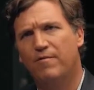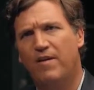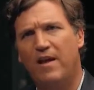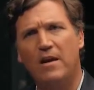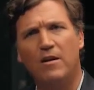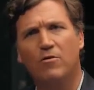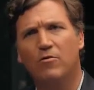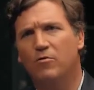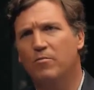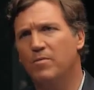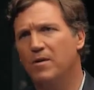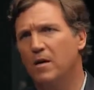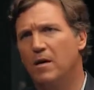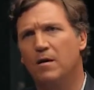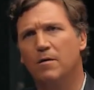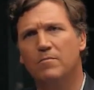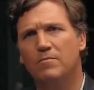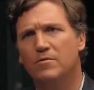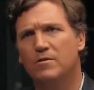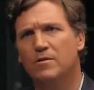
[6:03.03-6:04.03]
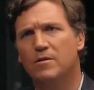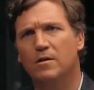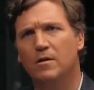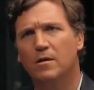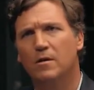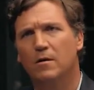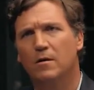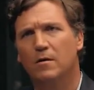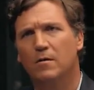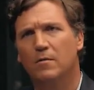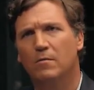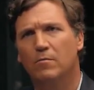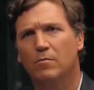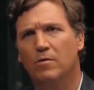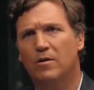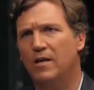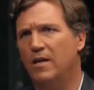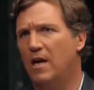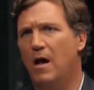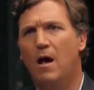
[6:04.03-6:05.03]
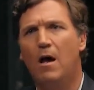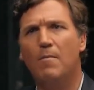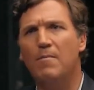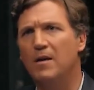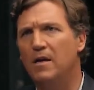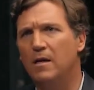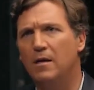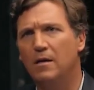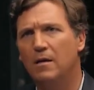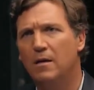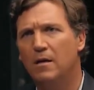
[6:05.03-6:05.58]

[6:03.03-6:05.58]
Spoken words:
fentanyl becomes really common.